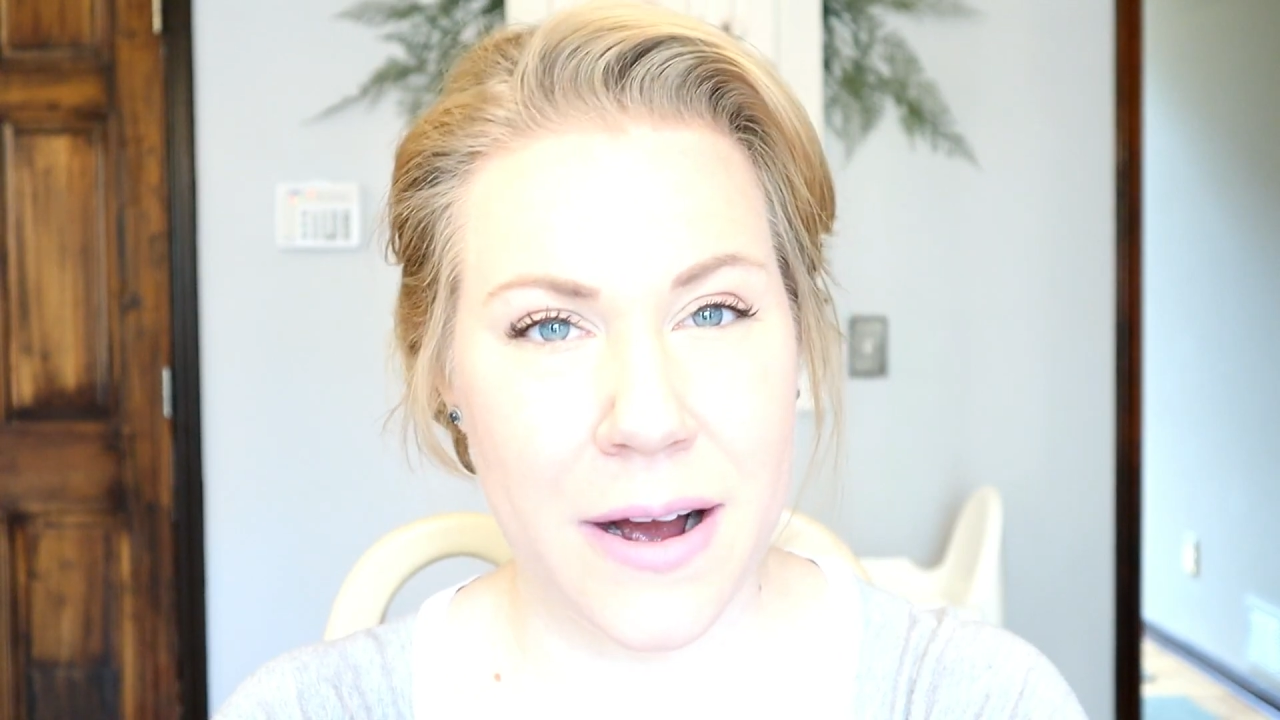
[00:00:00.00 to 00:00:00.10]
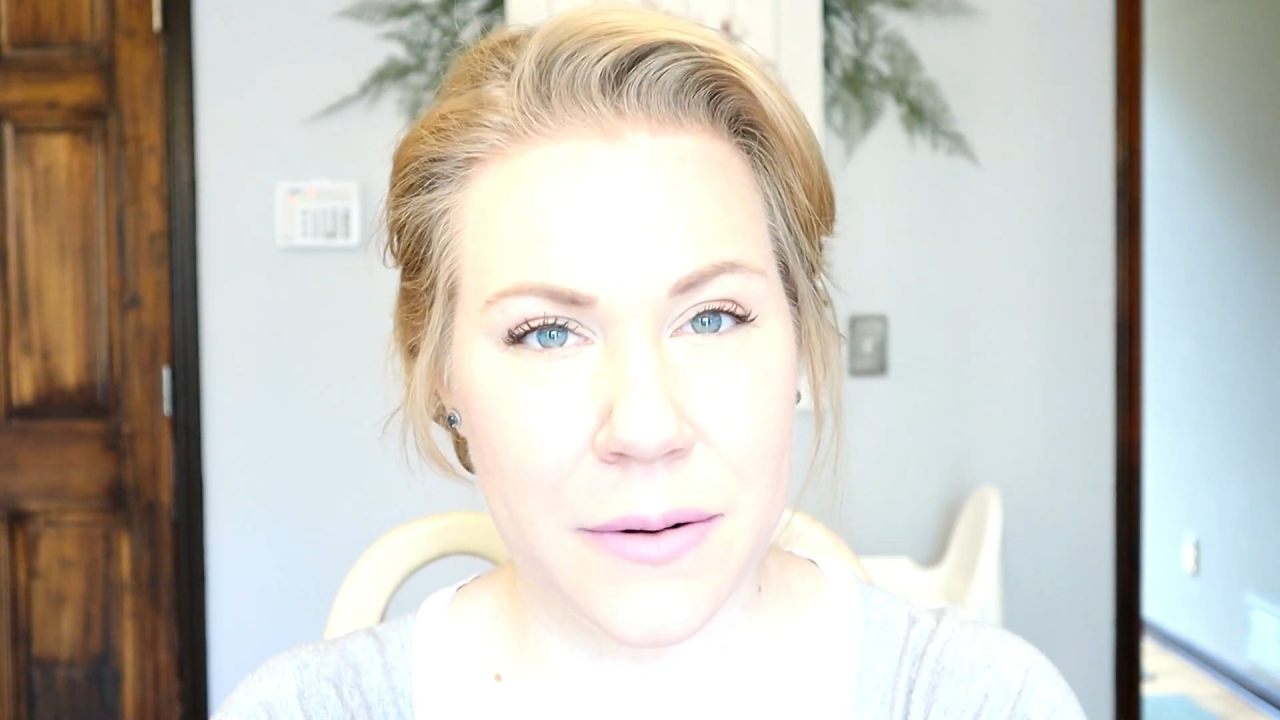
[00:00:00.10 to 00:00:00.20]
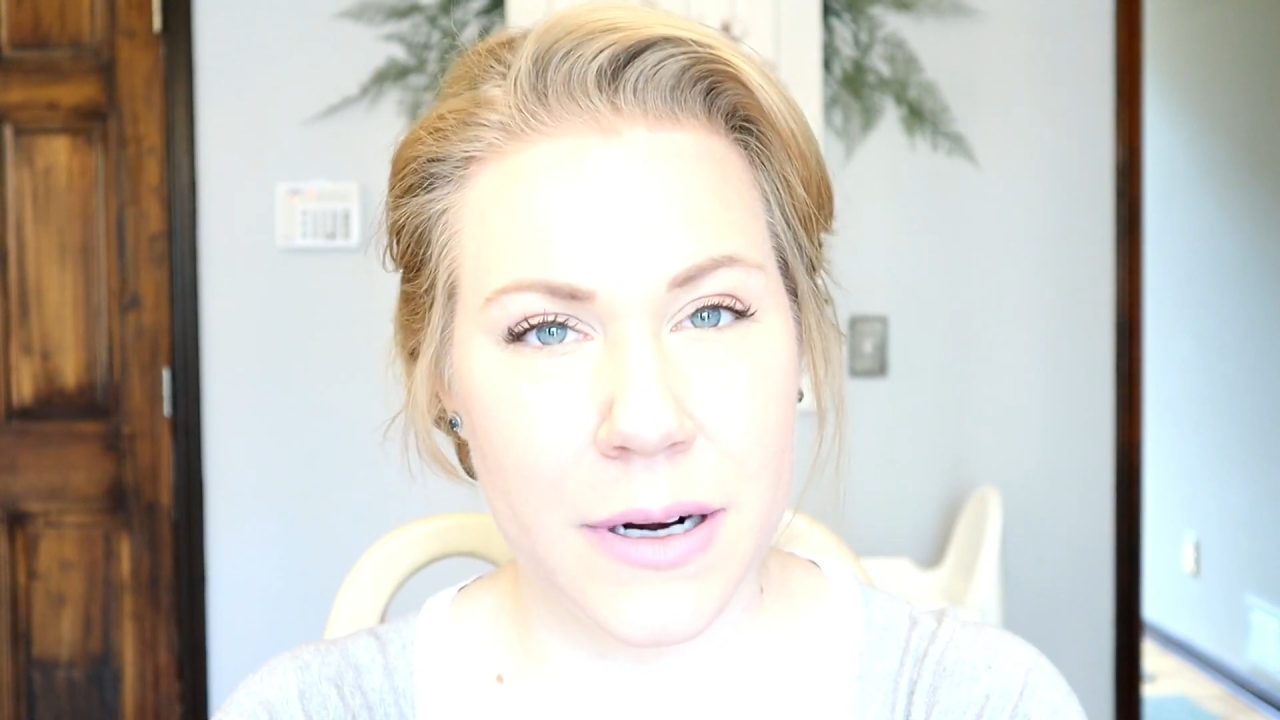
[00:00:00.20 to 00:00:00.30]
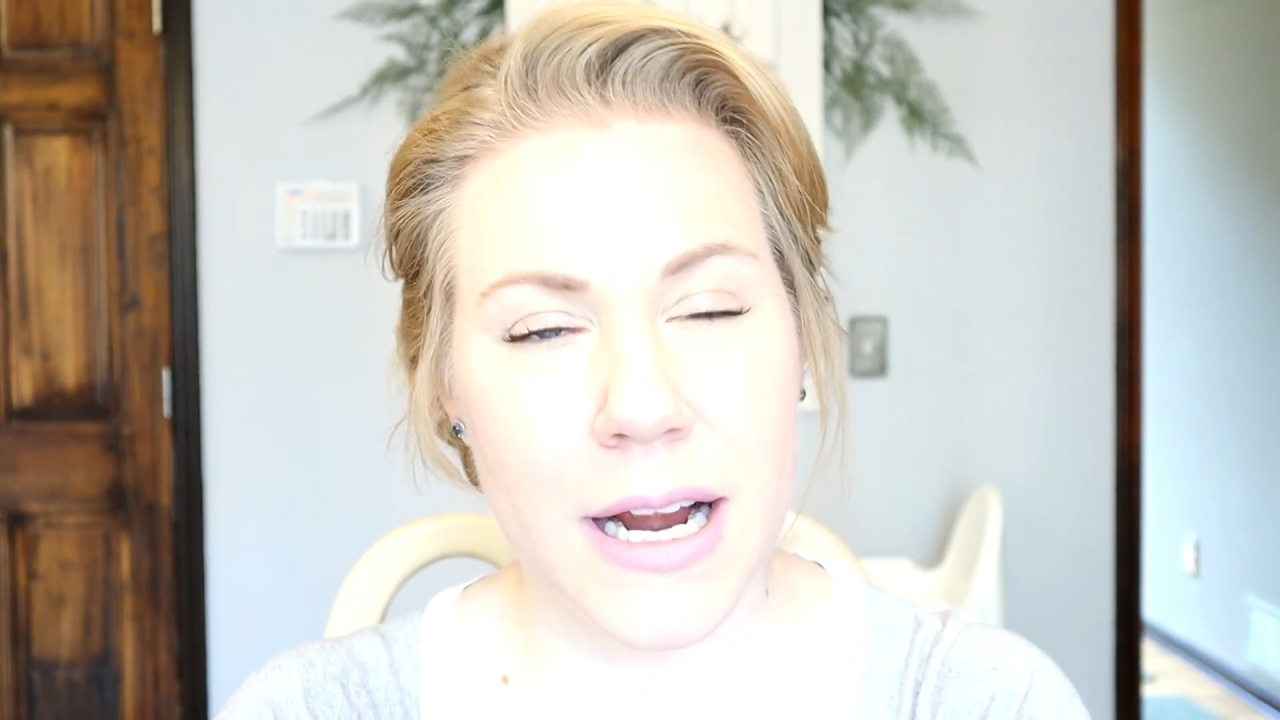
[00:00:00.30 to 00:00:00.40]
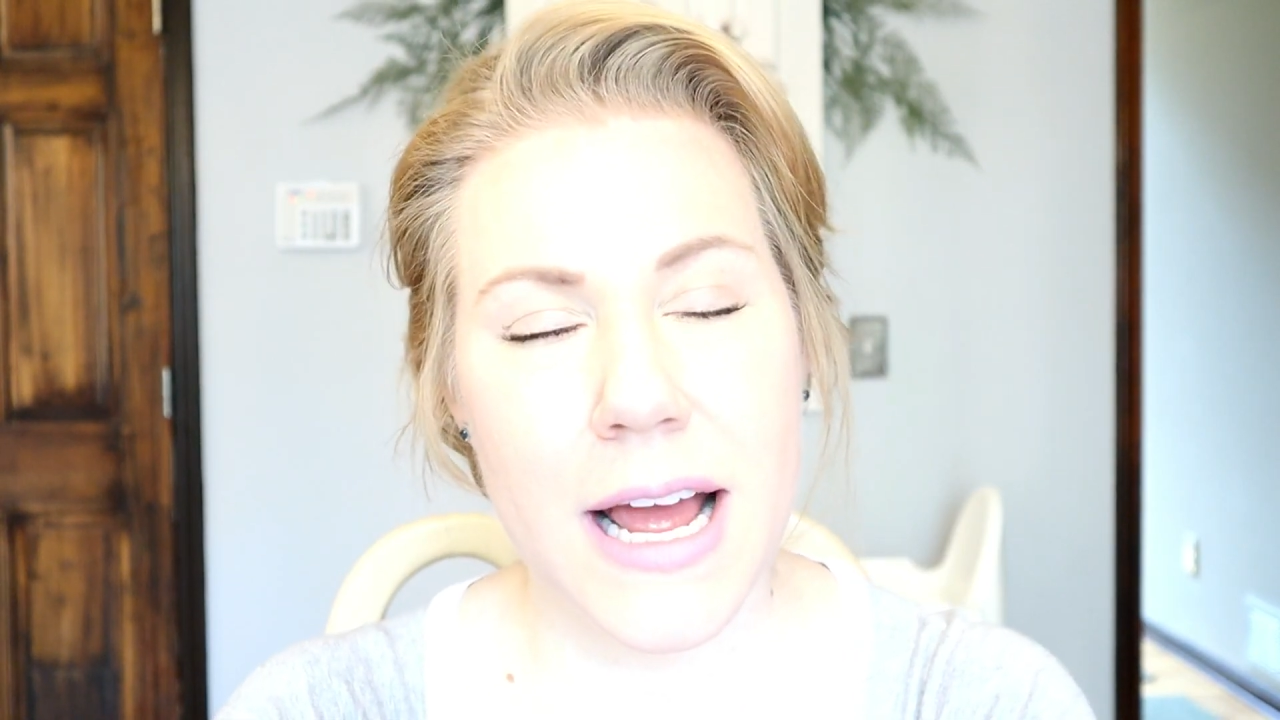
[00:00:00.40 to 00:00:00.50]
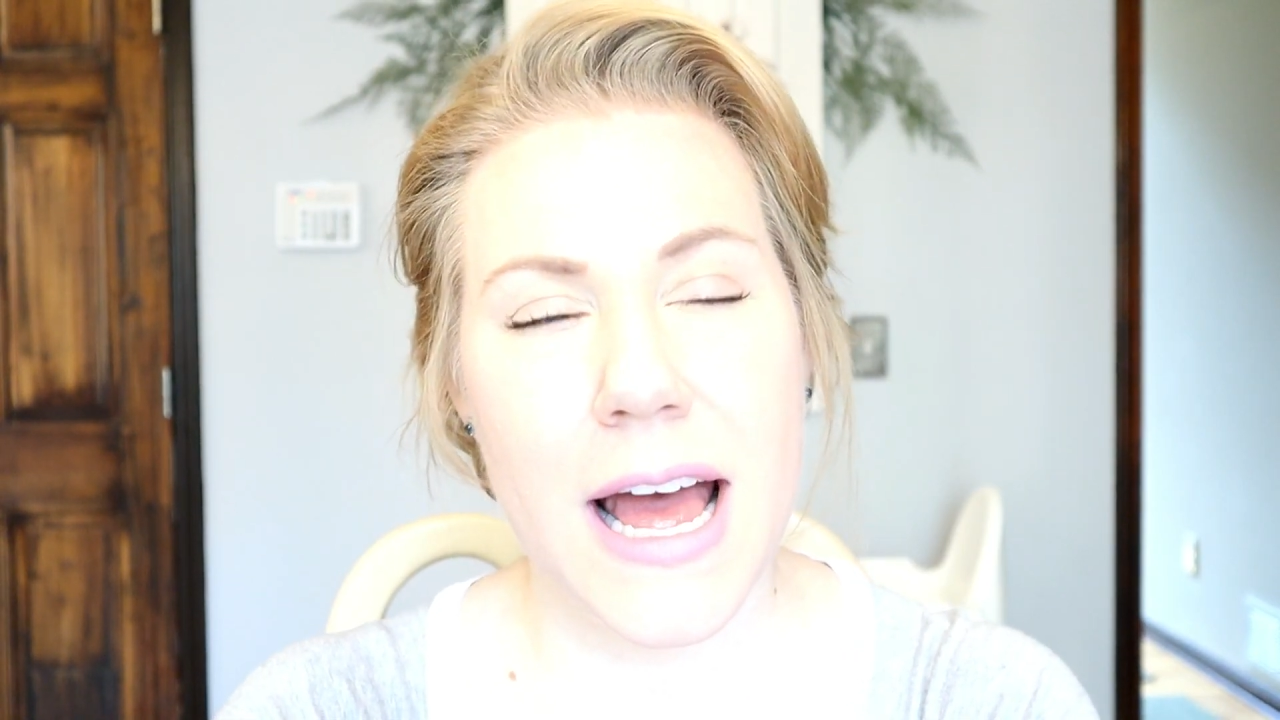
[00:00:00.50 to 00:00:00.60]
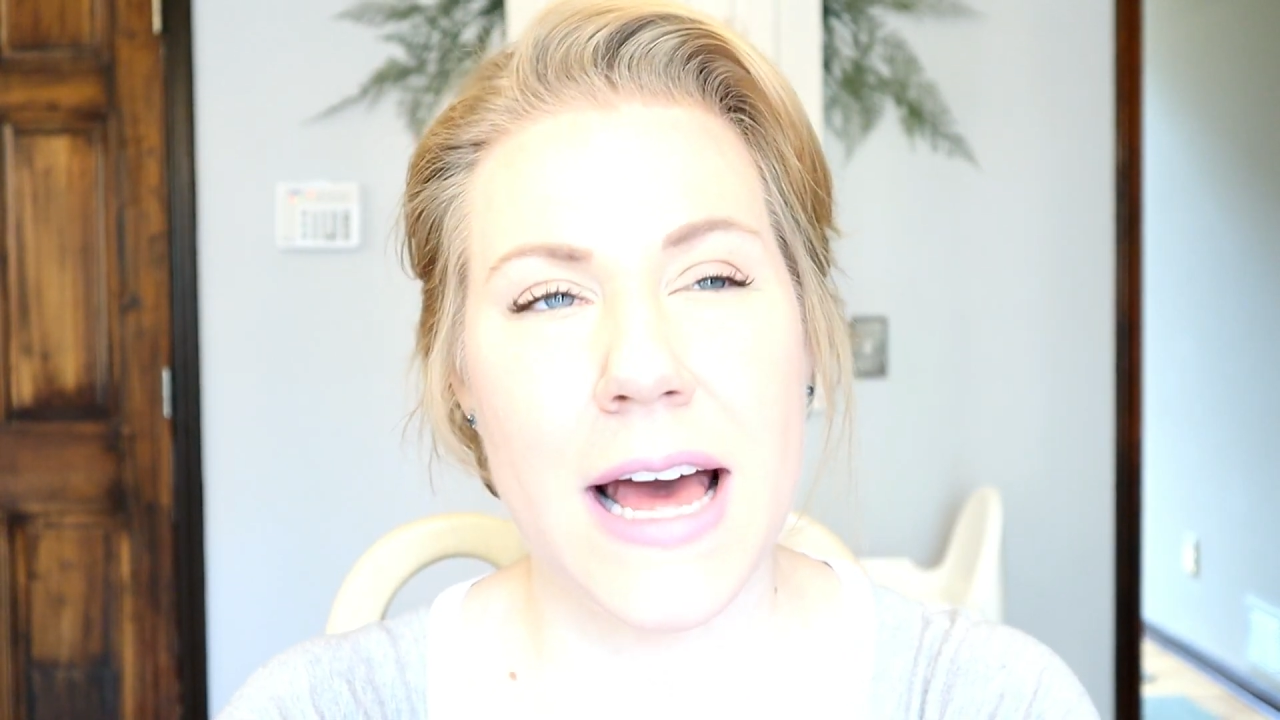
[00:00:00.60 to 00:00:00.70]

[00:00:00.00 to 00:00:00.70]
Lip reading: hour,